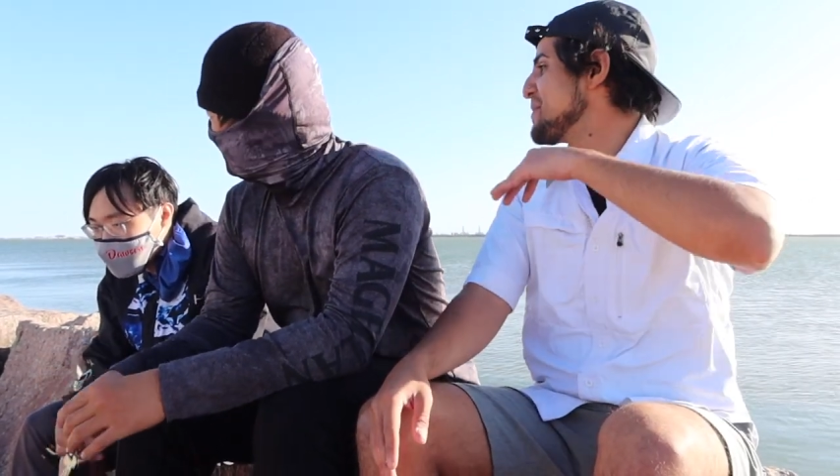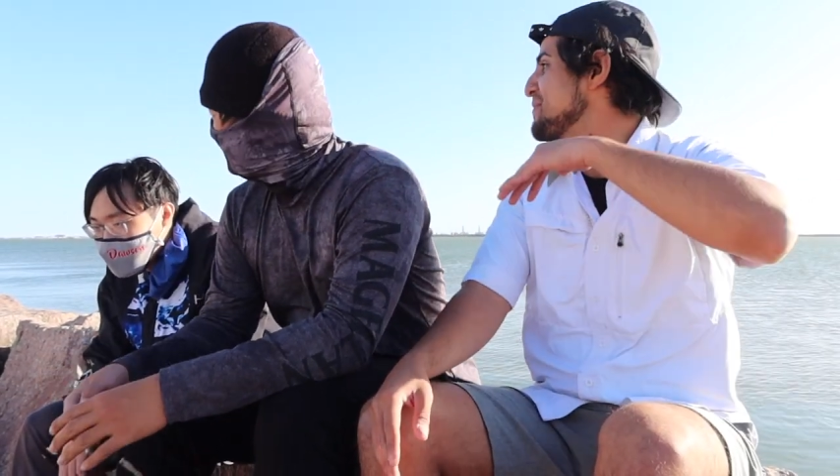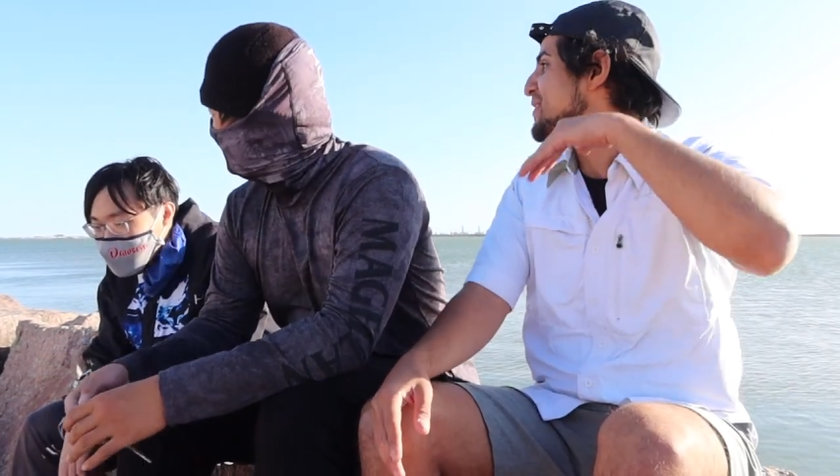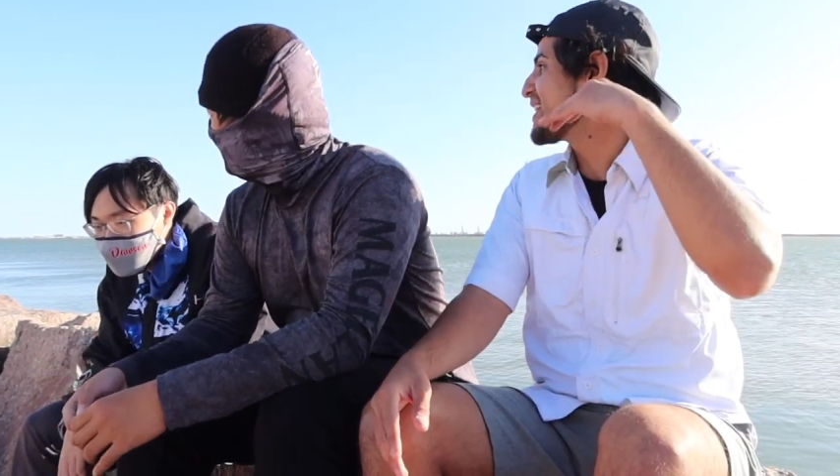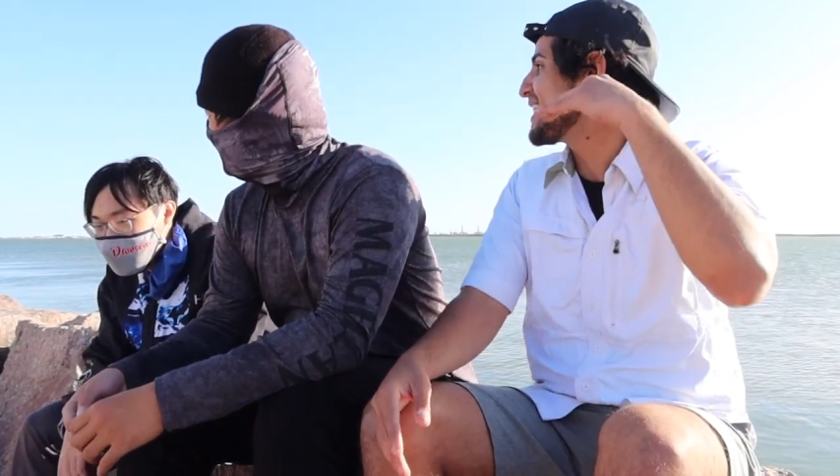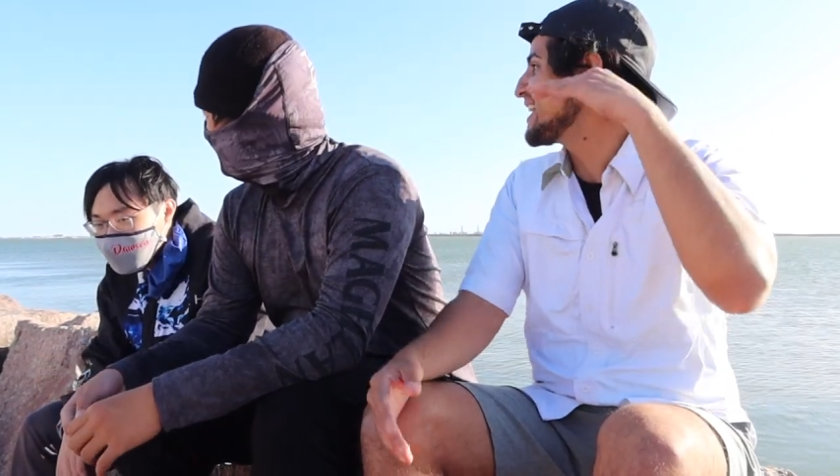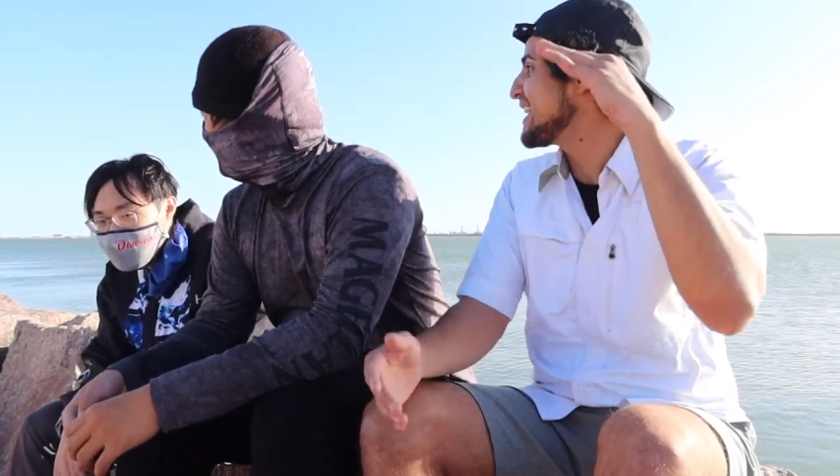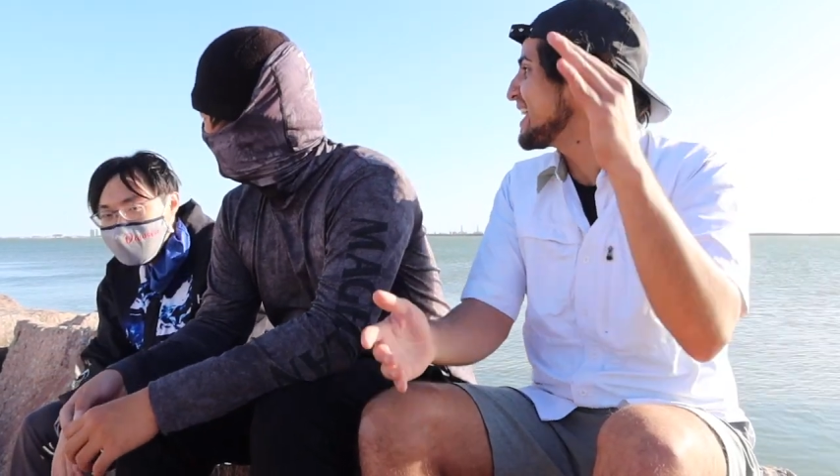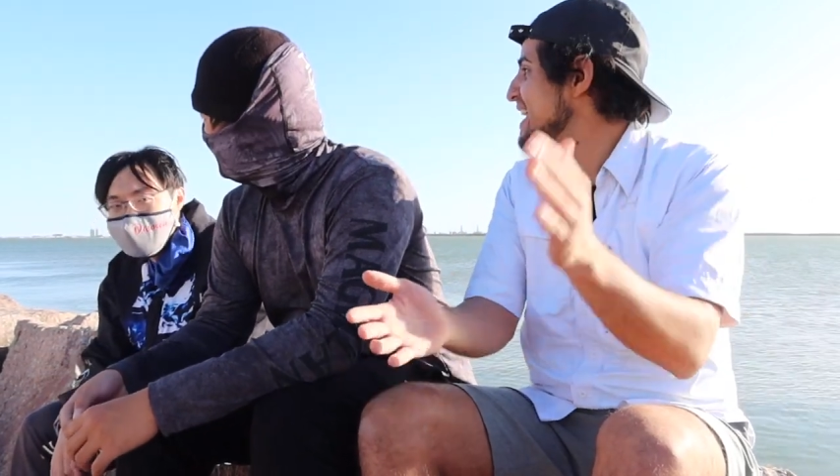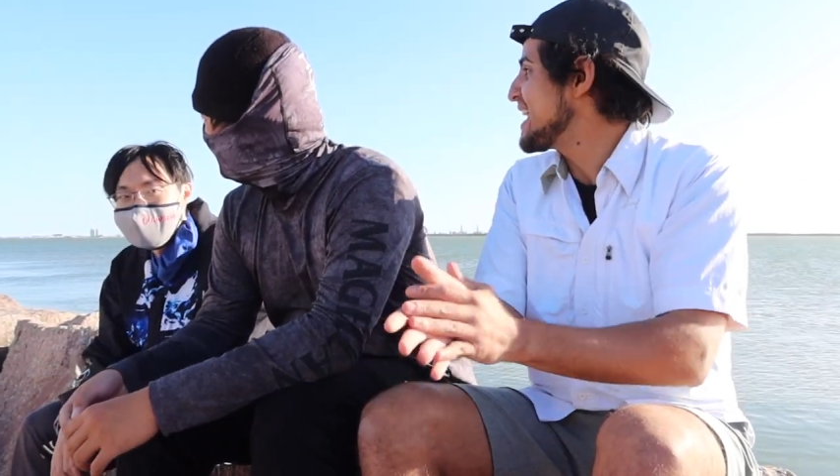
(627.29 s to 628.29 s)
We
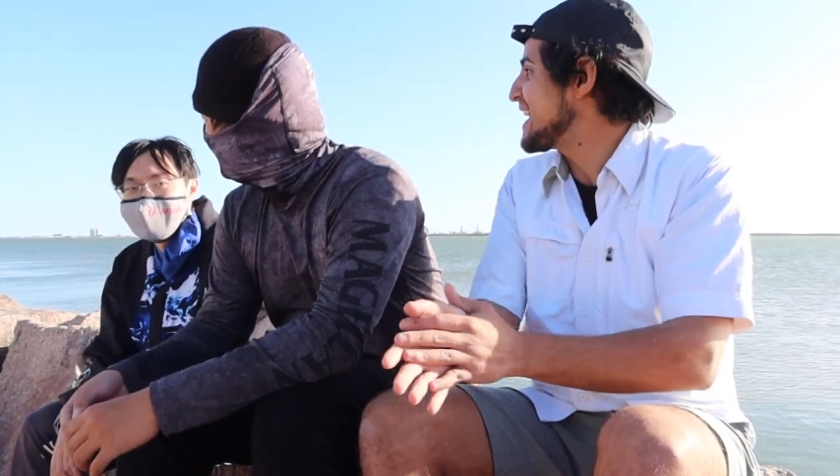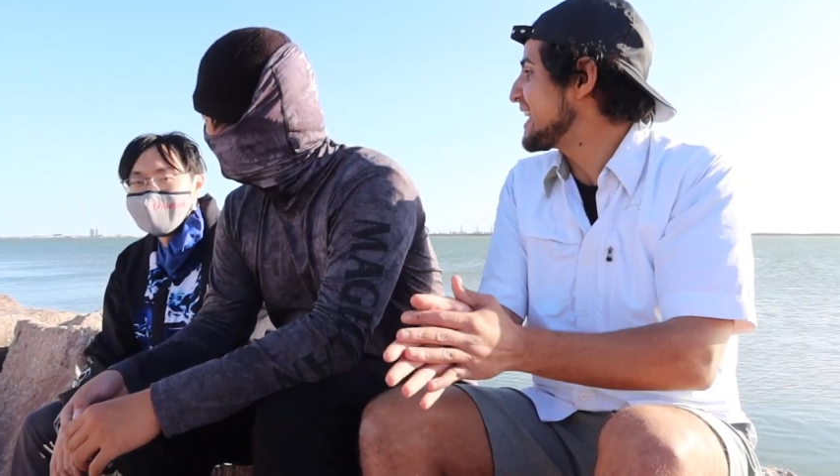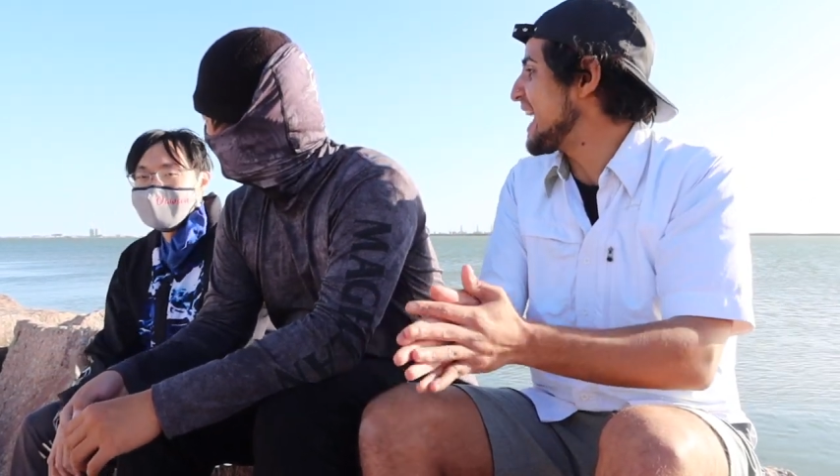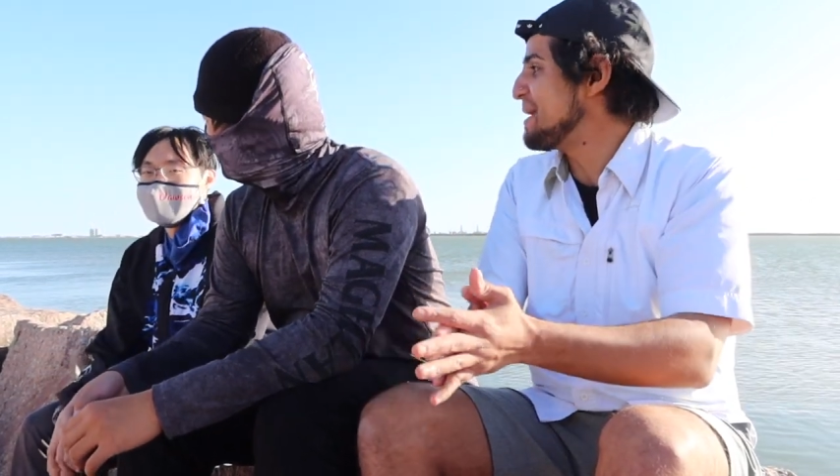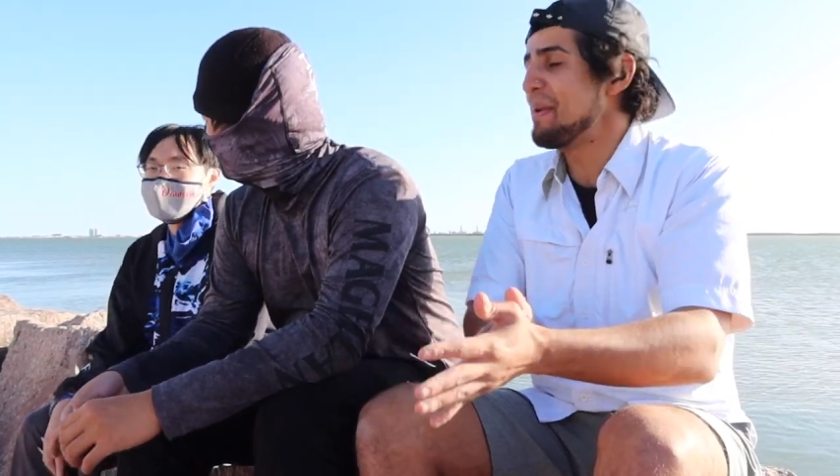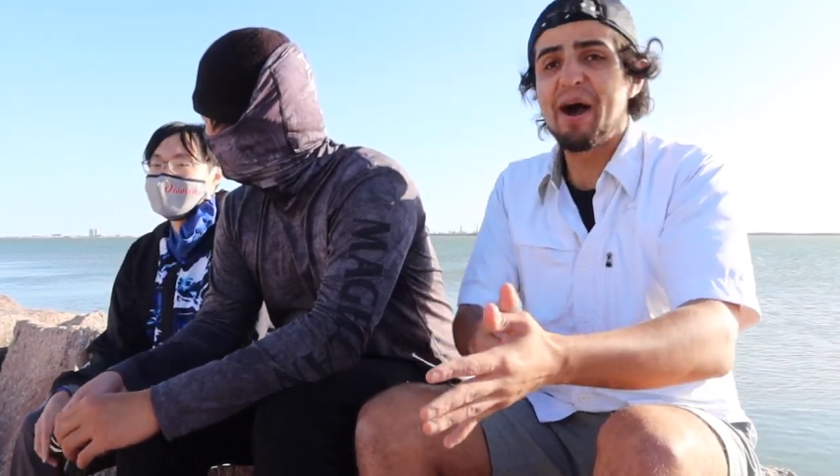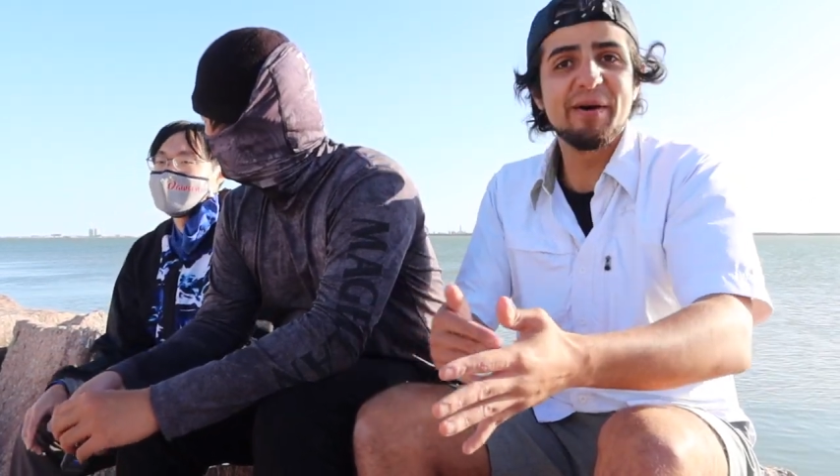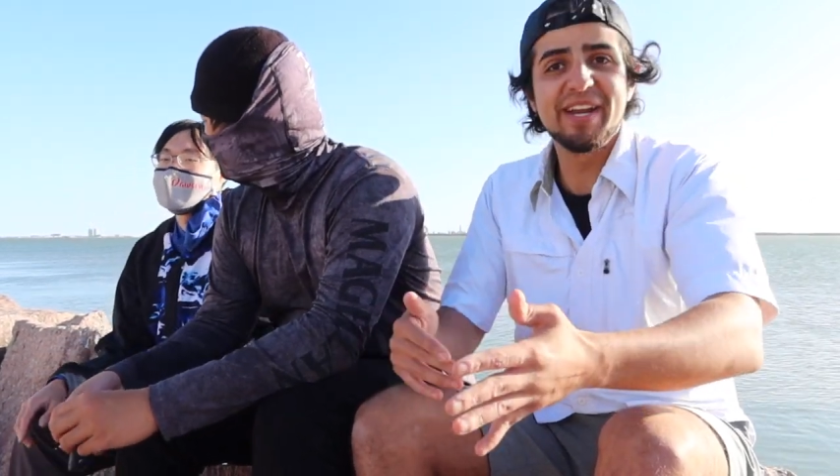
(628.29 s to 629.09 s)
freaking came out